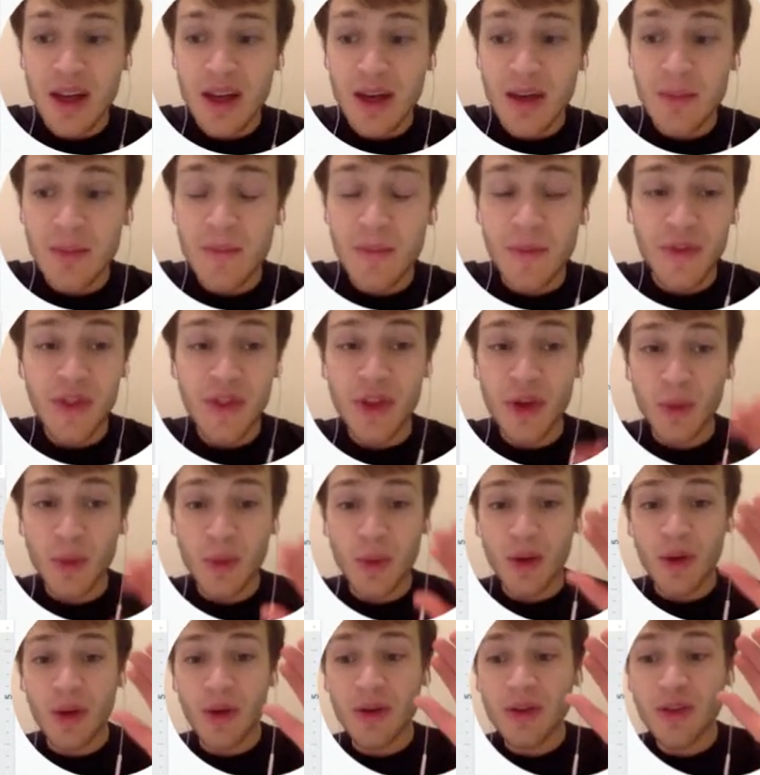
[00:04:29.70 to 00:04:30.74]

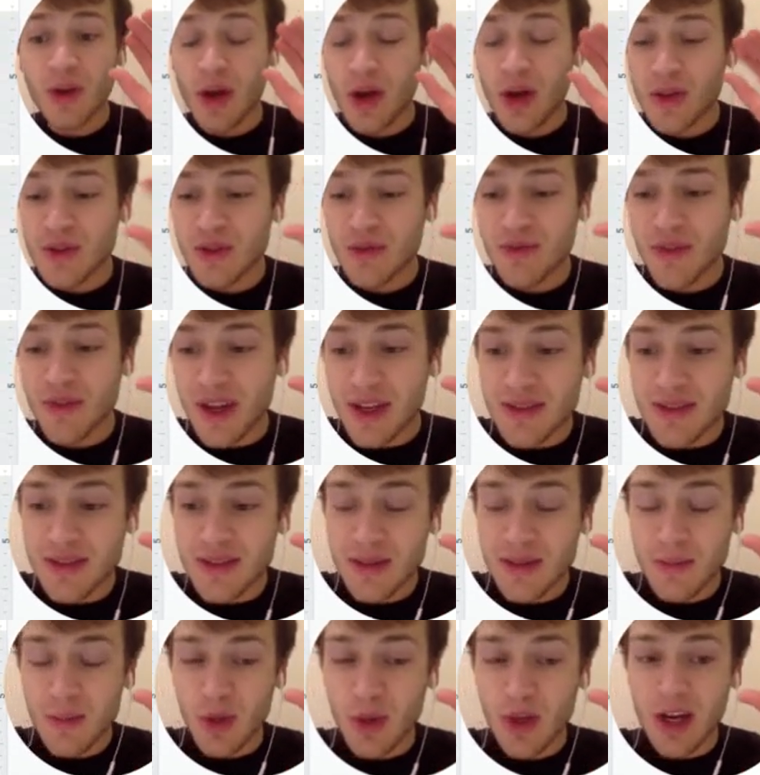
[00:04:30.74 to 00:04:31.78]
You'll also find
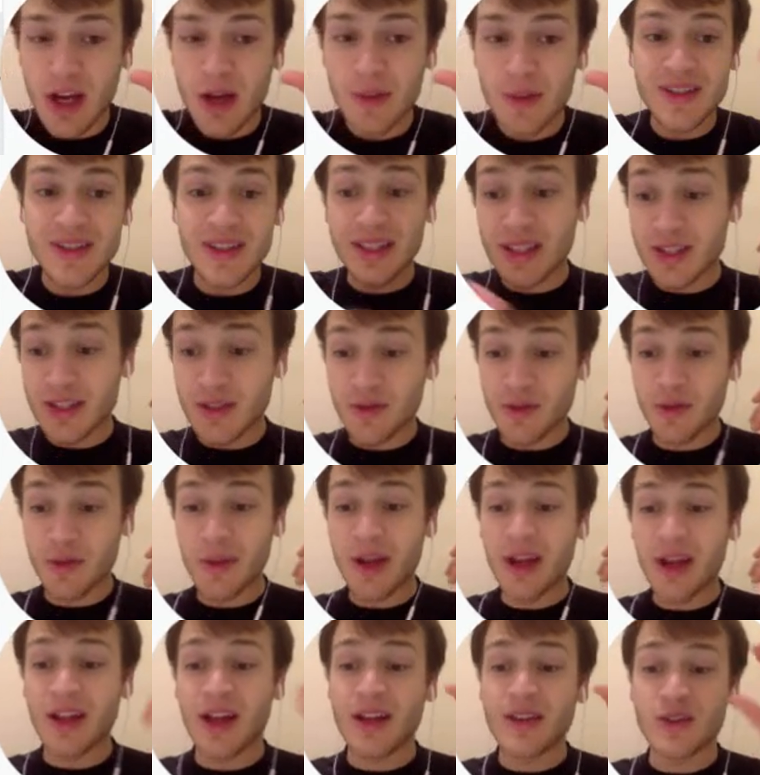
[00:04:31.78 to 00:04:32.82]
some more comments, at least if you're in
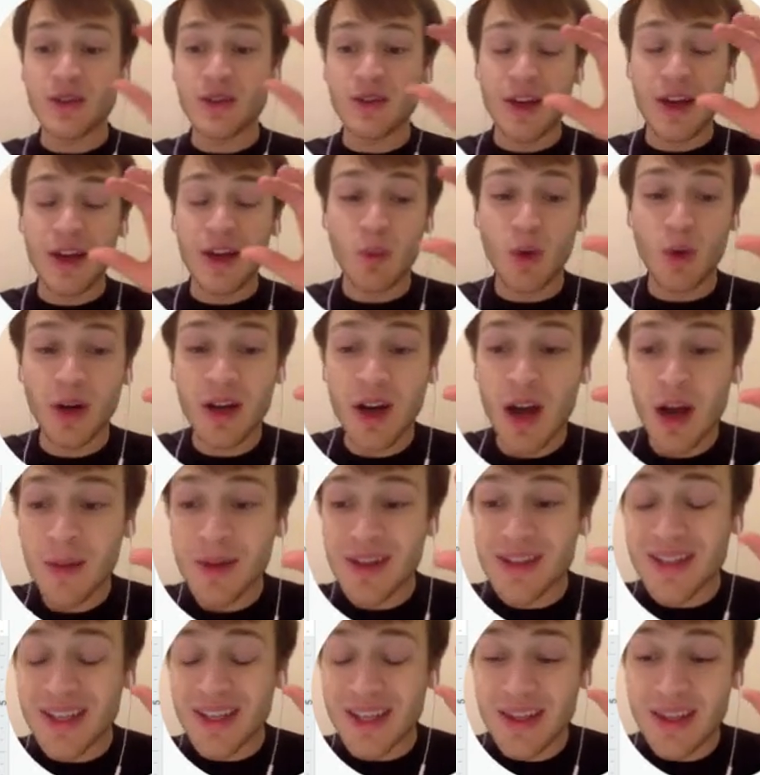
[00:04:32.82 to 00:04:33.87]
my class, you'll find more
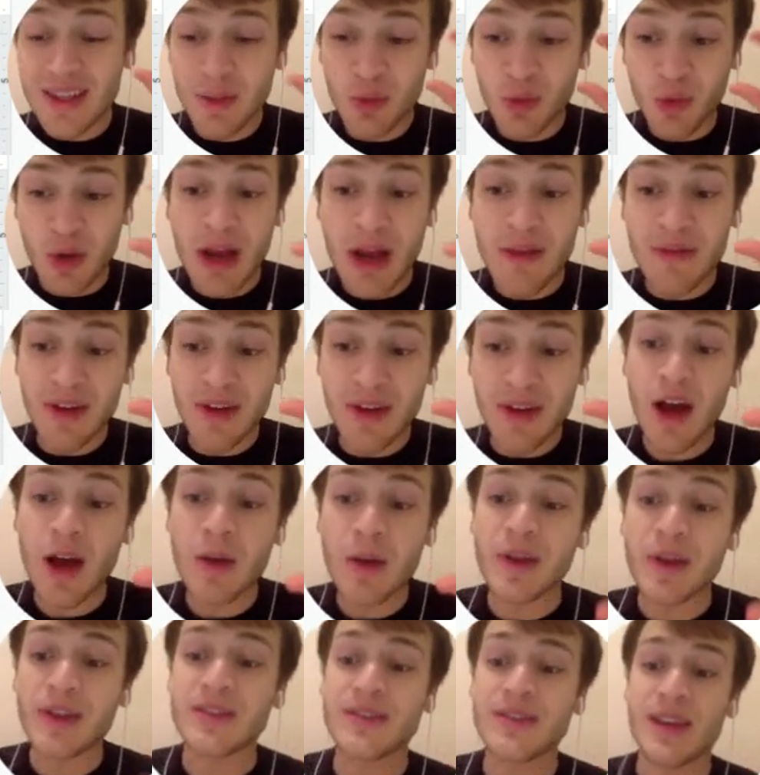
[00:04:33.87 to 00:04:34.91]
comments in the private
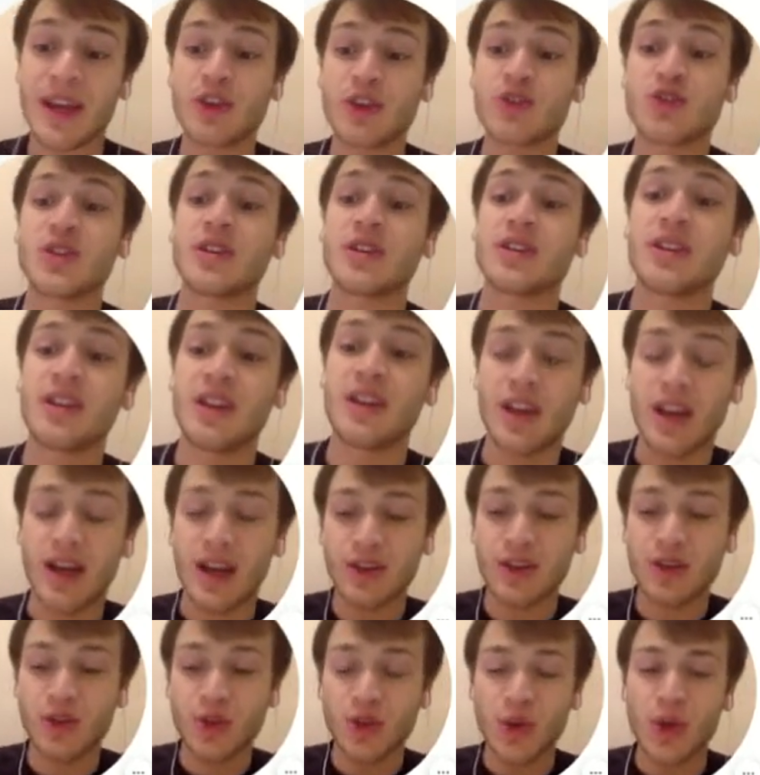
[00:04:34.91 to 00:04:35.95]
comments section
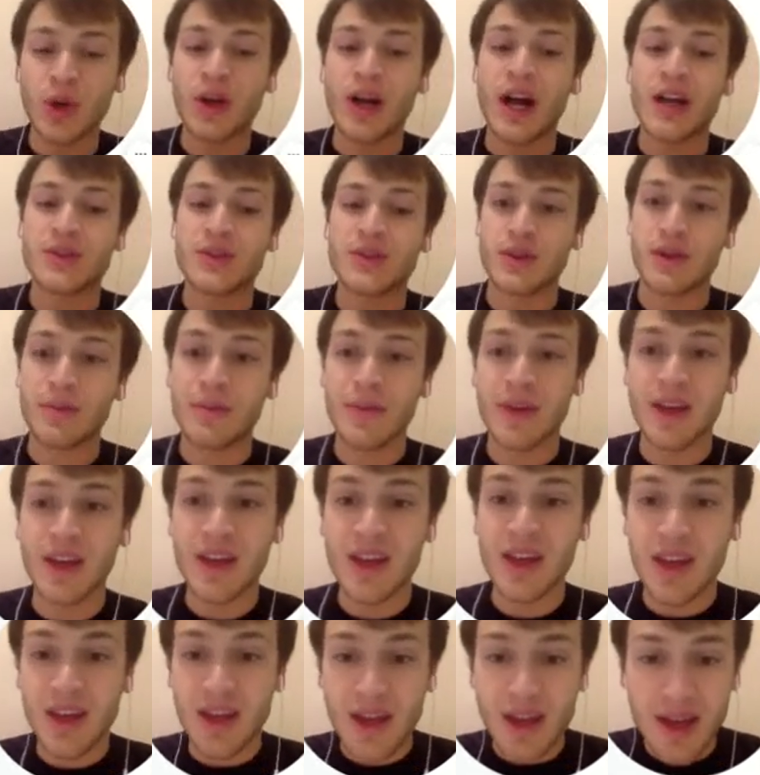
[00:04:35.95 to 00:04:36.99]
on Google Classroom.
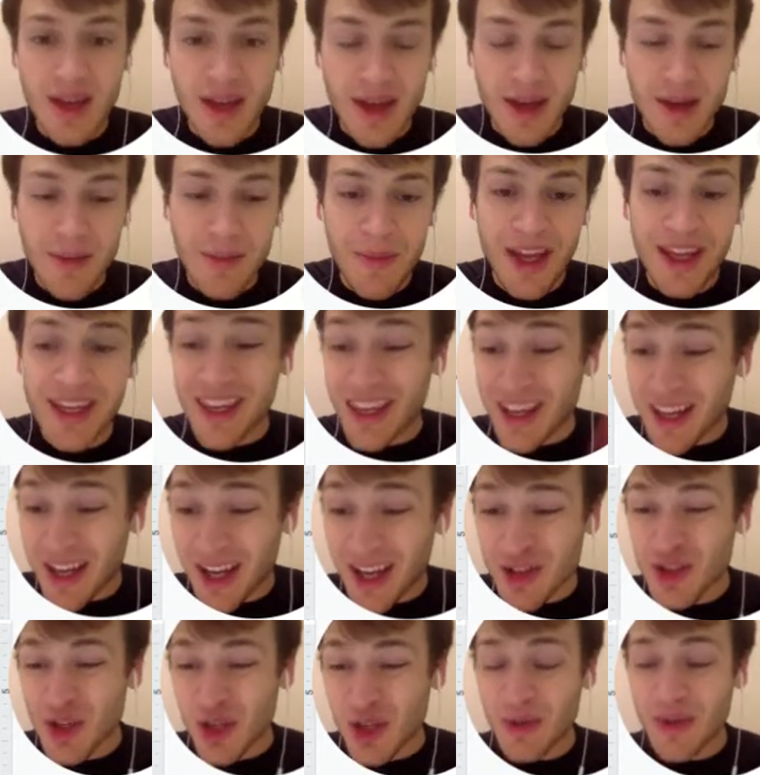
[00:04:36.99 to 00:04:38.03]
I
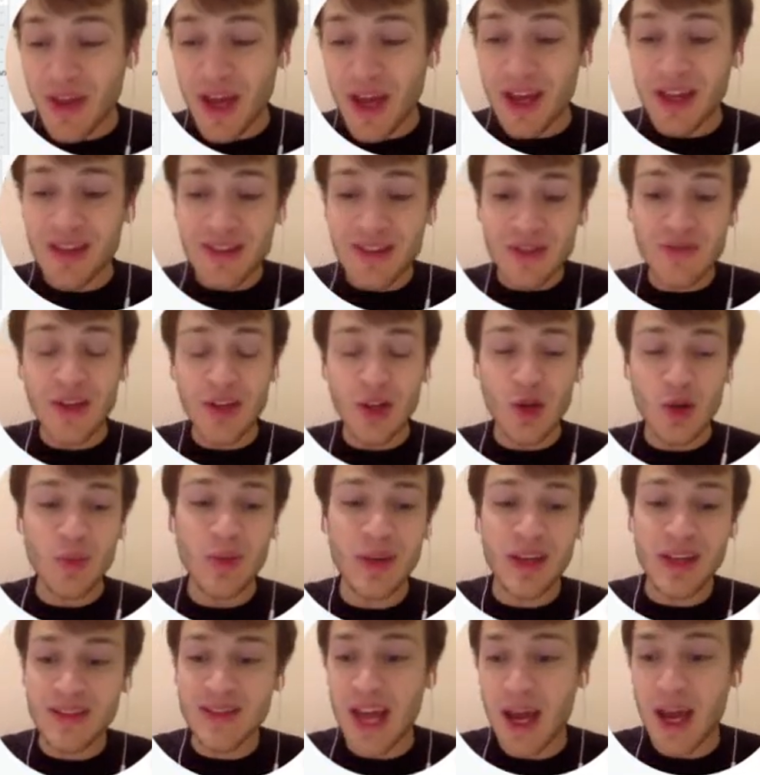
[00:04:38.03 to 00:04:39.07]
cannot show you that in this video
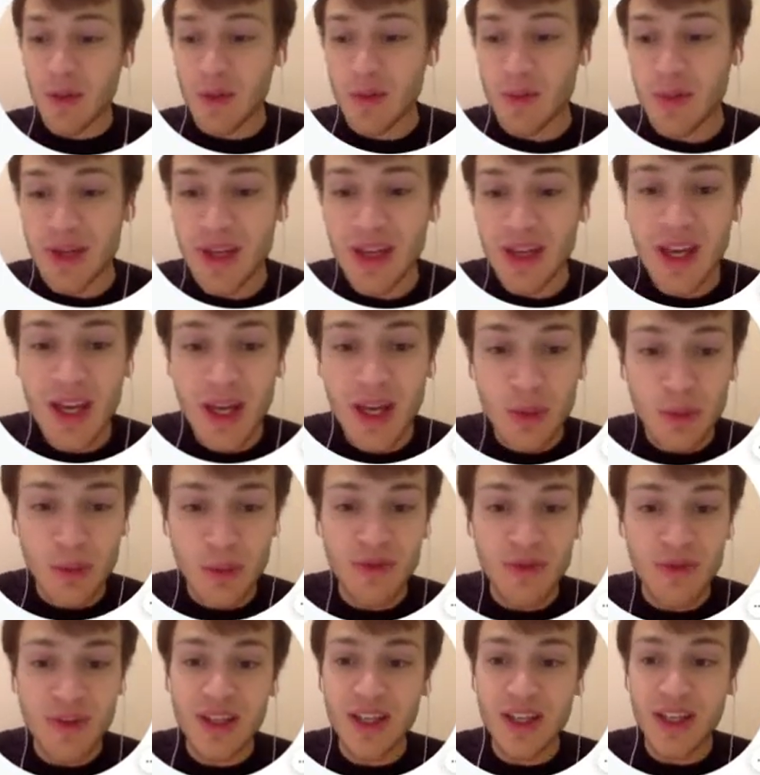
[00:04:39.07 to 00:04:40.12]
because that would be
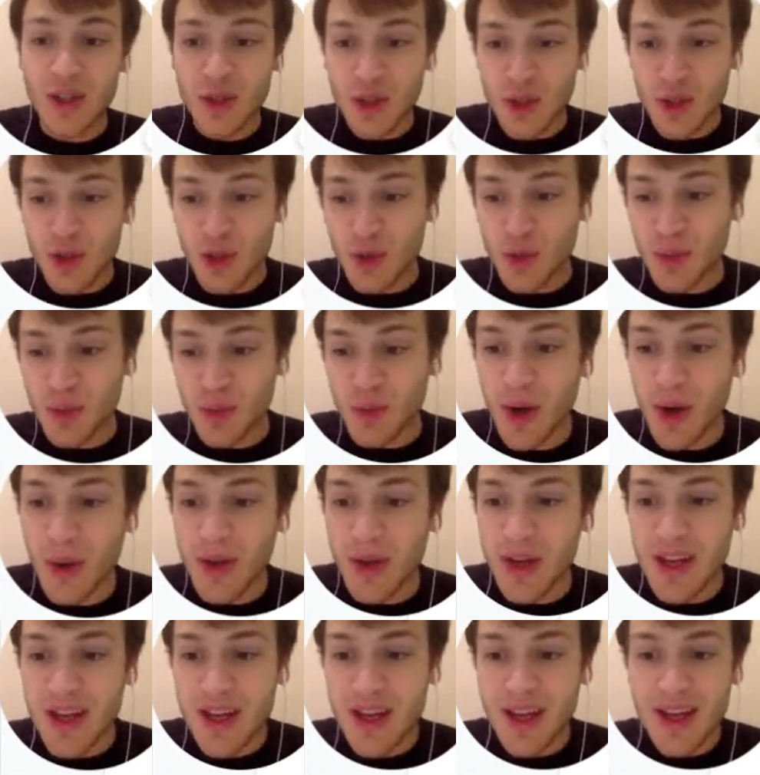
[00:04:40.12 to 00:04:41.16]
revealing who wrote
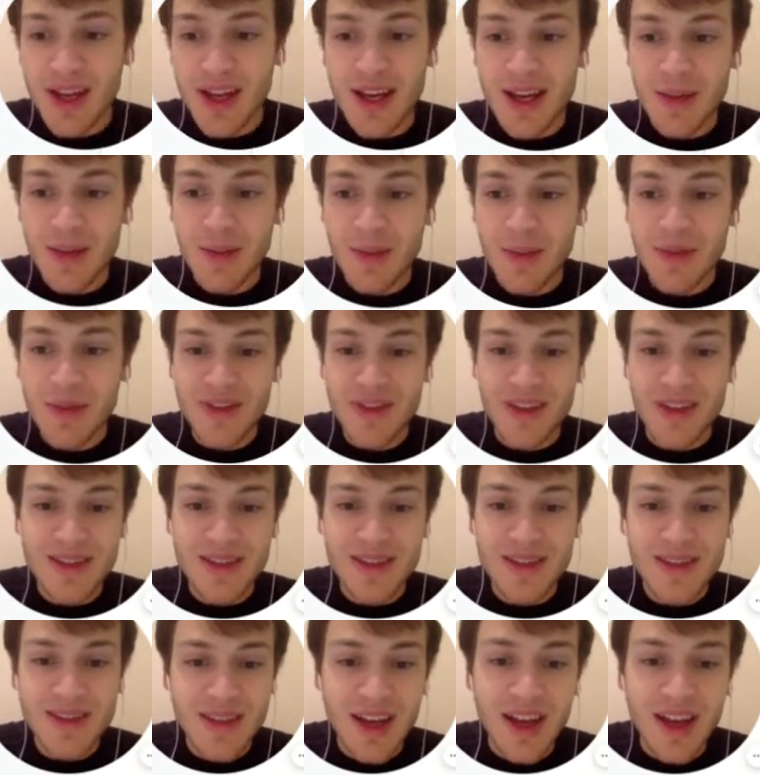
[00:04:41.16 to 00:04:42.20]

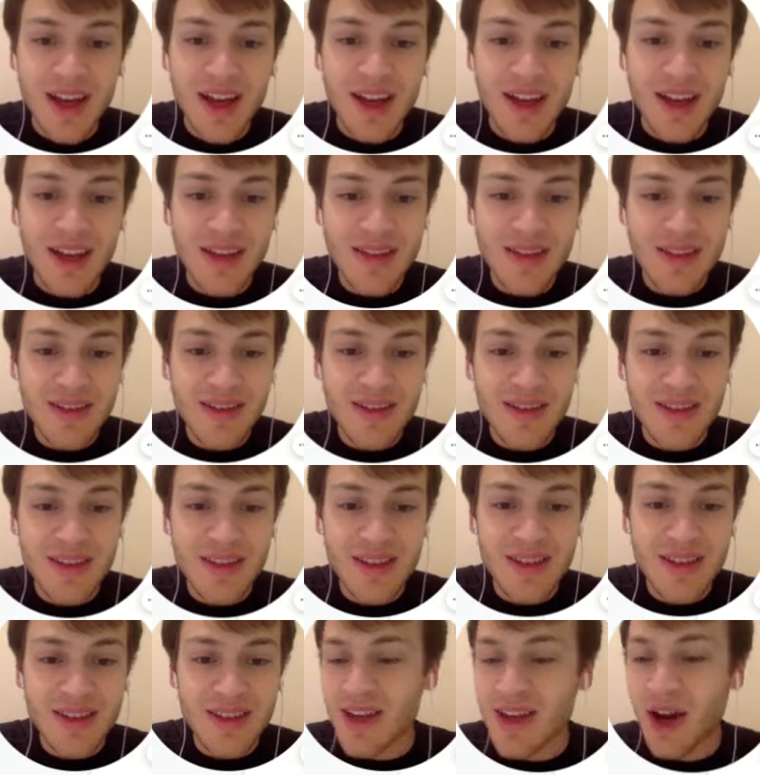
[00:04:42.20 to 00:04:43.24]
this
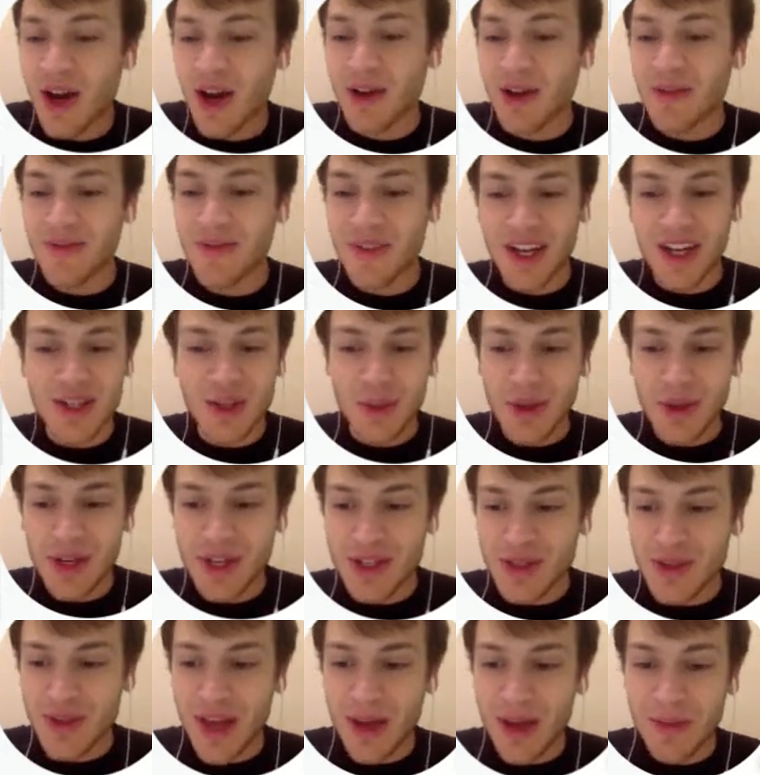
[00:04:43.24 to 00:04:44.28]
CR, and I don't
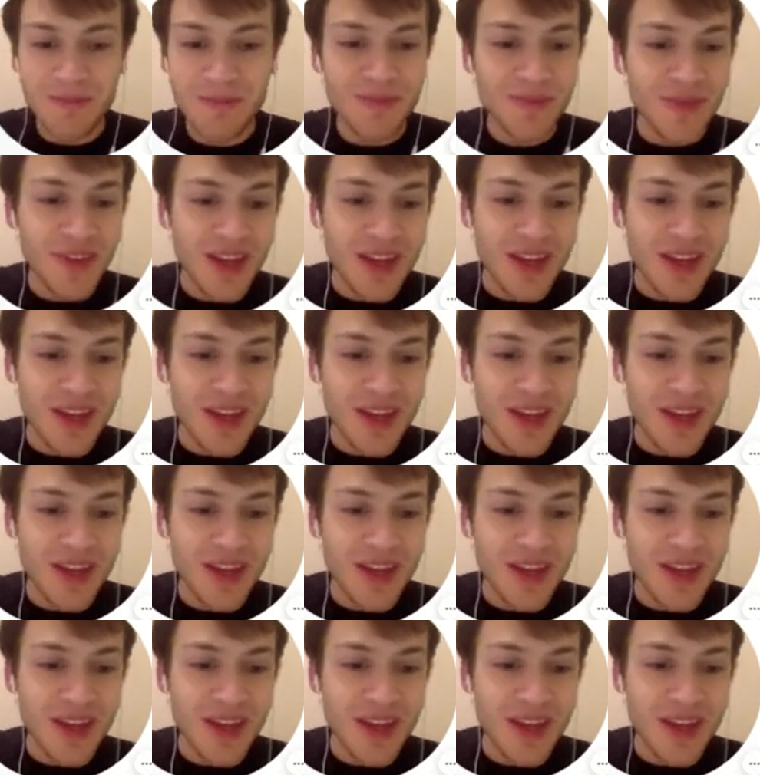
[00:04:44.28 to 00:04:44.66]
want to do that.